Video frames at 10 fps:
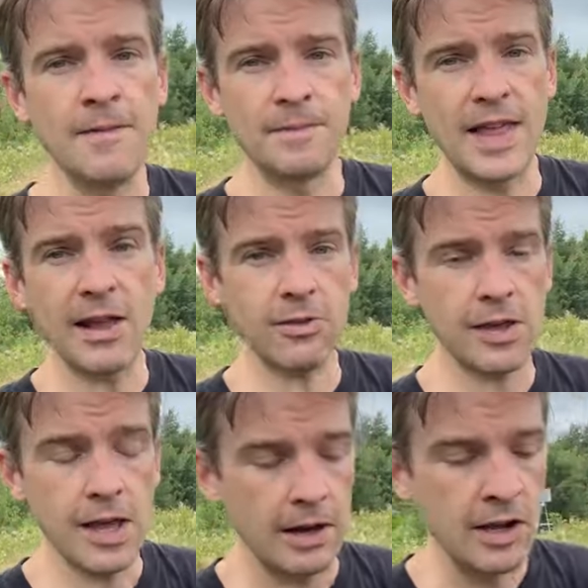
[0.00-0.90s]
That's
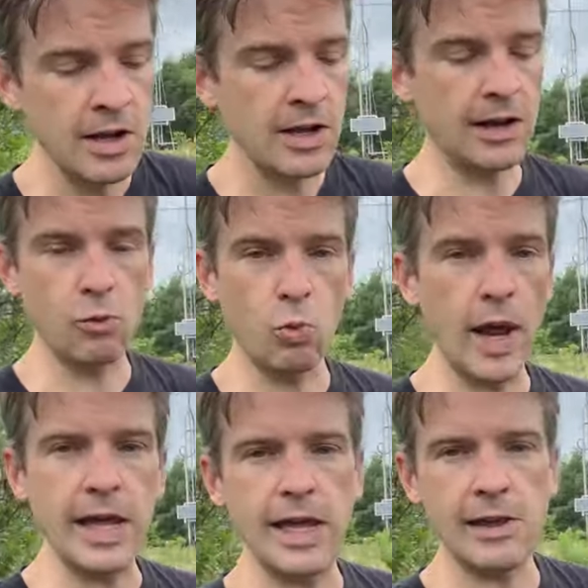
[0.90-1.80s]
it. It's
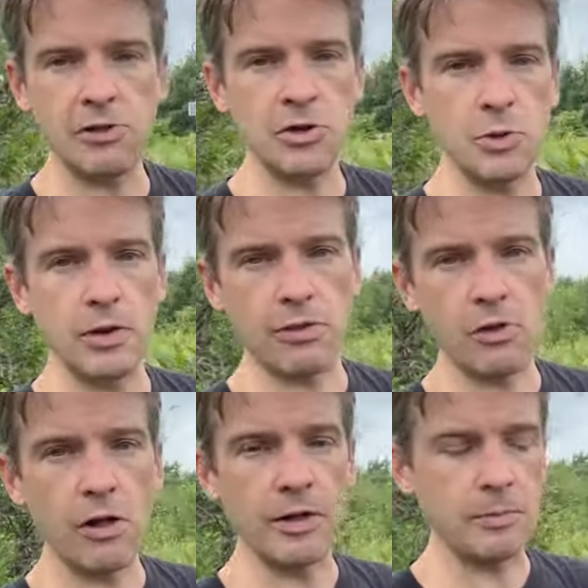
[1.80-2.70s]
way easier to
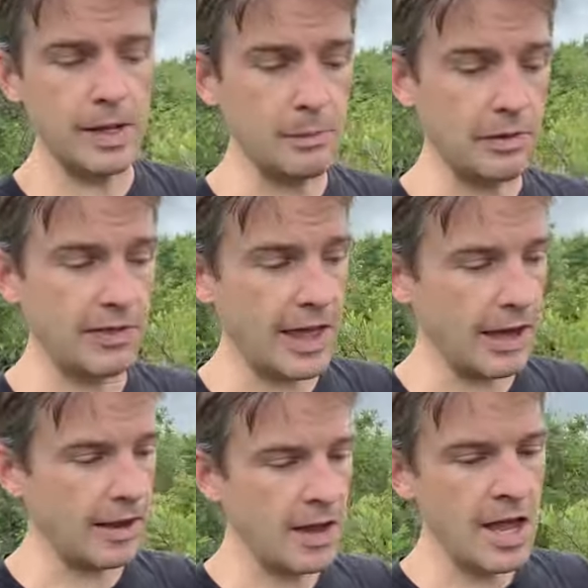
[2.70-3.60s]
install than people think.